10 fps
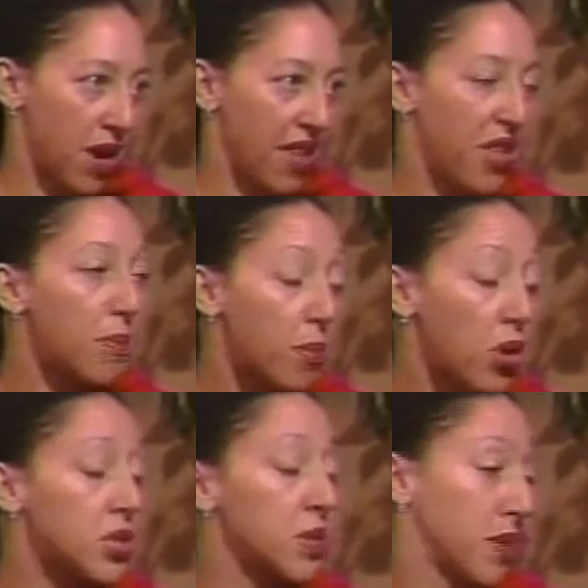their breath, and
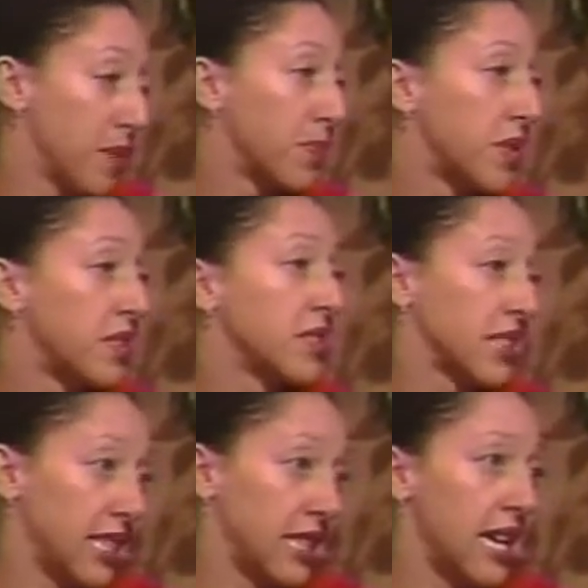most
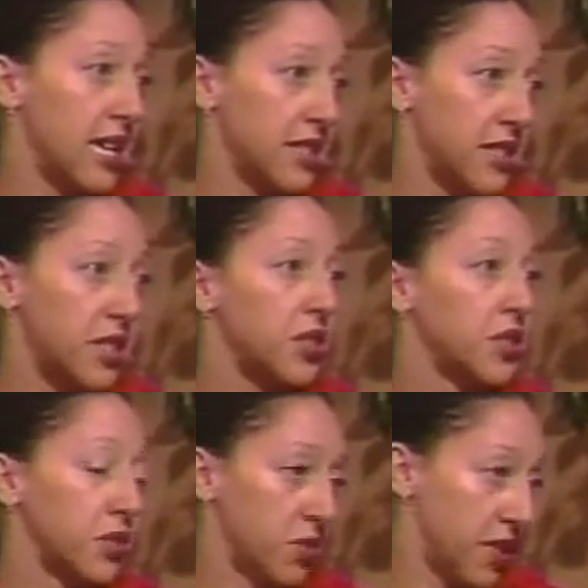people can get
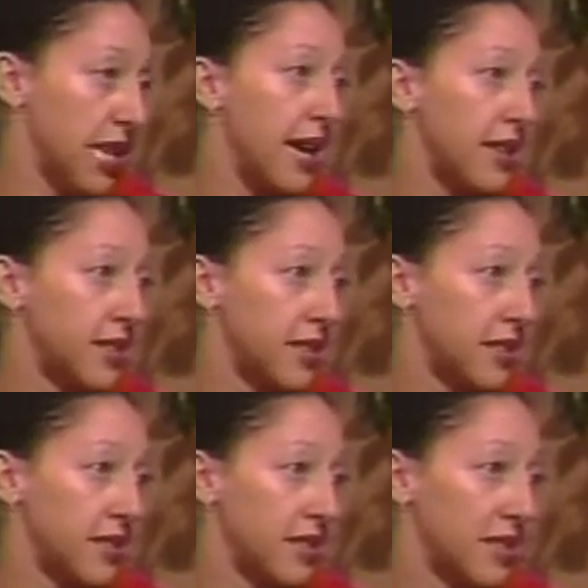to the end.